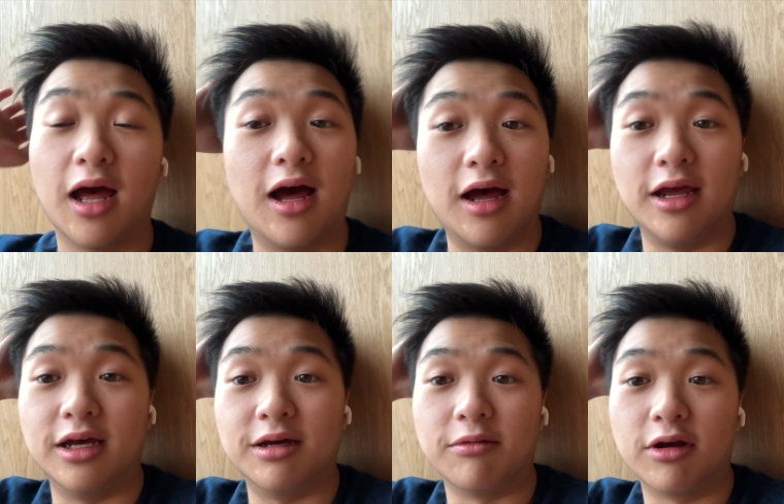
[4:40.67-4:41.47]
I
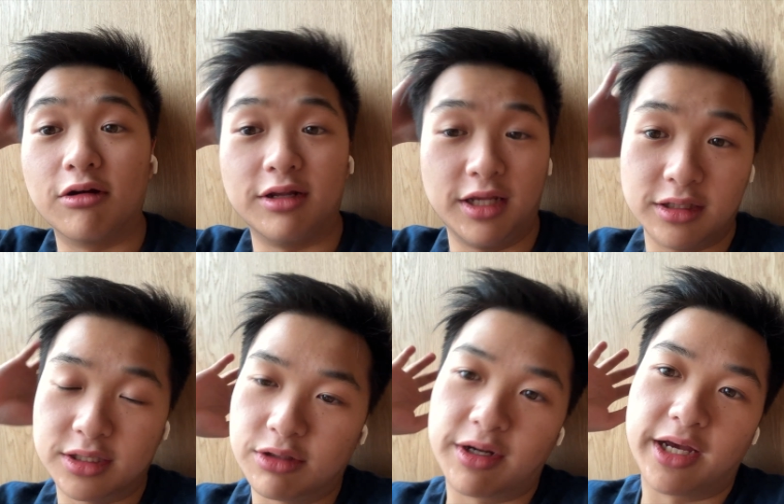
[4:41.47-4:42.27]
am currently in the
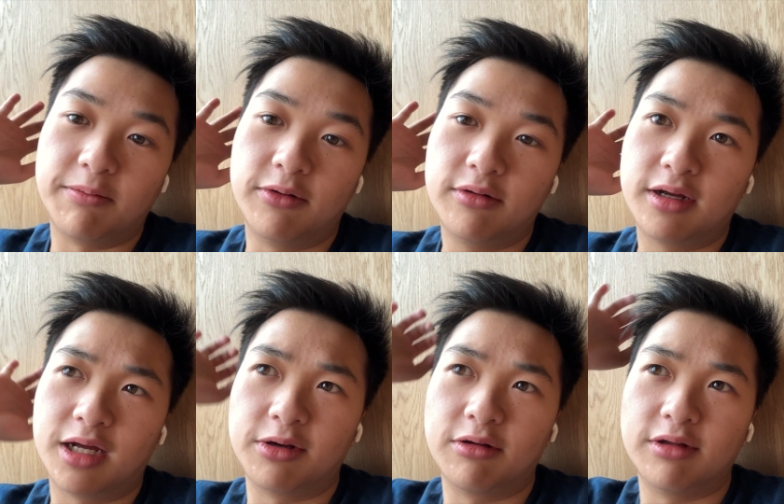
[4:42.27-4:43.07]
Zurich airport.
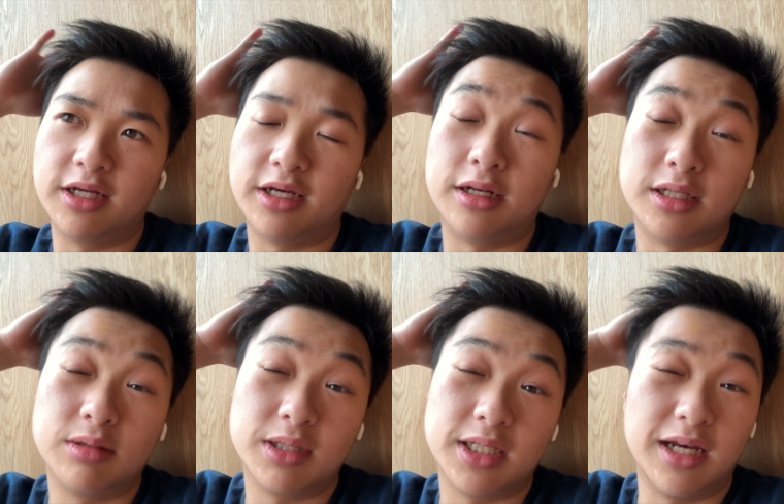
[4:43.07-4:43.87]
I'm currently in the
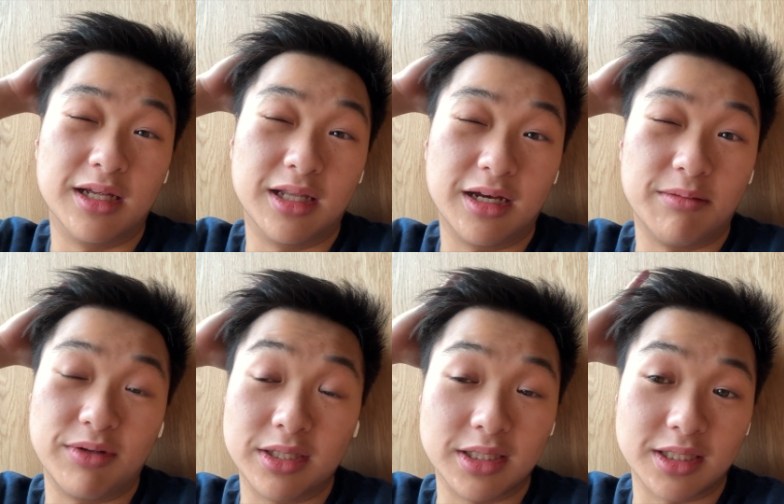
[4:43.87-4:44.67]
Swiss Airline
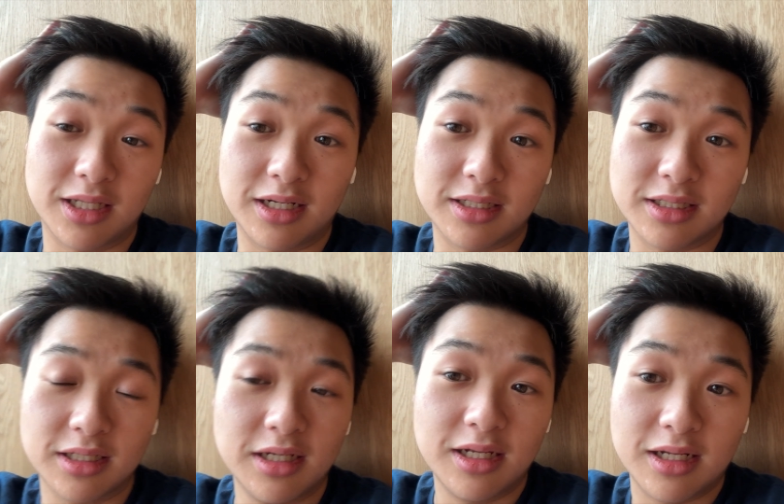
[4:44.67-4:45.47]
business class
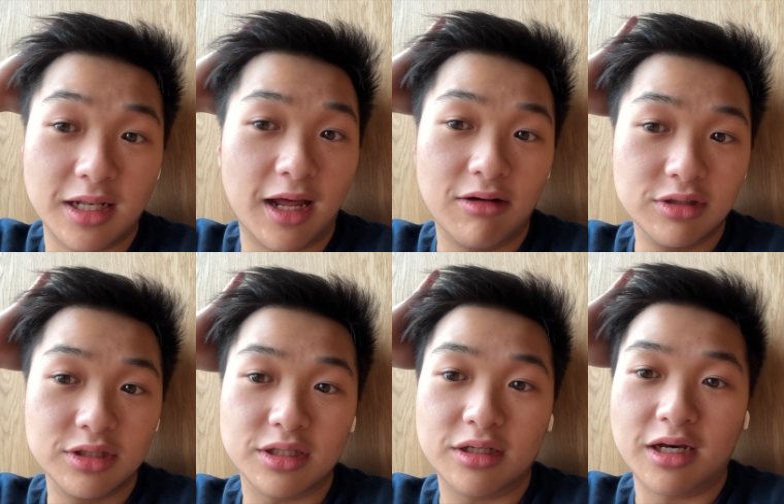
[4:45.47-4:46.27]
lounge.